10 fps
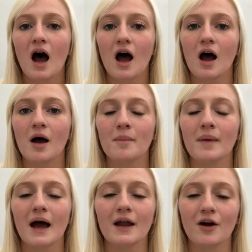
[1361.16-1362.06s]

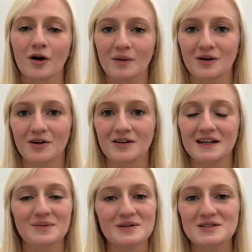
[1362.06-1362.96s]
And oh my god,
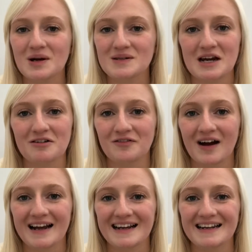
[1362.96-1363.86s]
it was so
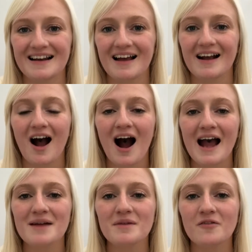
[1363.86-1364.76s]
terrifying. Like,
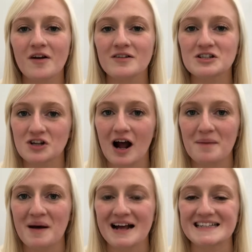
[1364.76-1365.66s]
I'm a very shy
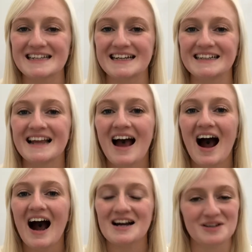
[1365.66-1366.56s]
person.
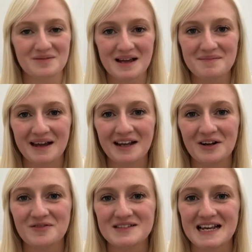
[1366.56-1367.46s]
I don't like making
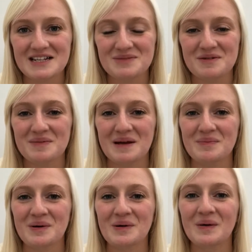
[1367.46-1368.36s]
conversation with
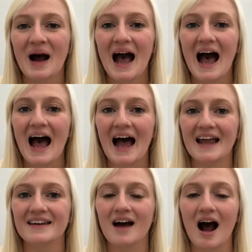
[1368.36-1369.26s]
people,
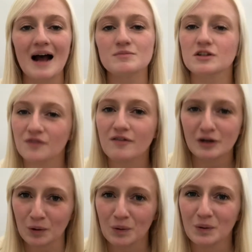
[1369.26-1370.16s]
and I'm just
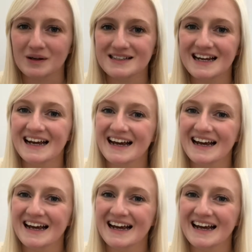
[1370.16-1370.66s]
very awkward.